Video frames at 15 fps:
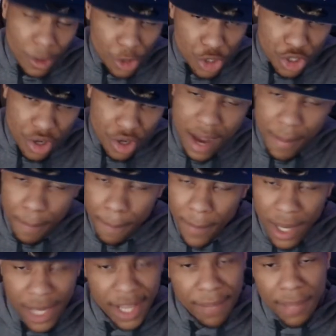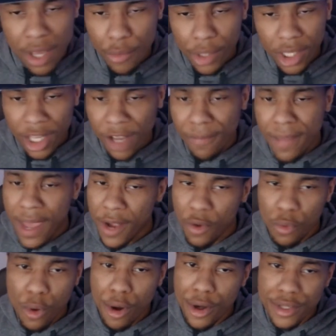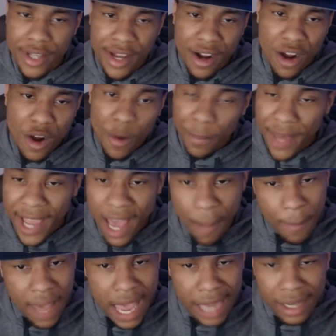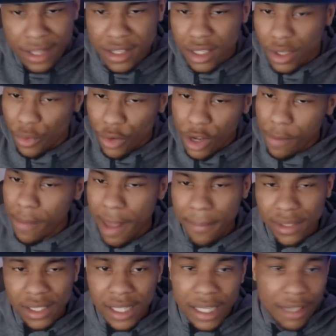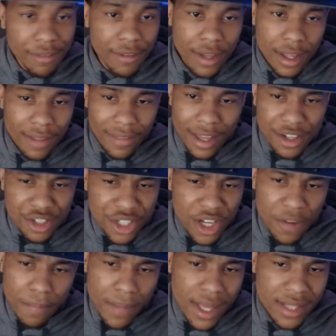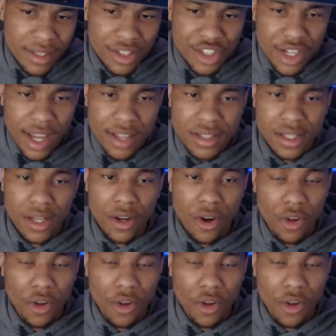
Straight money, man. We love betting the Warriors at home. They got magnets in the rim, I believe. They just don't miss in Chase Center.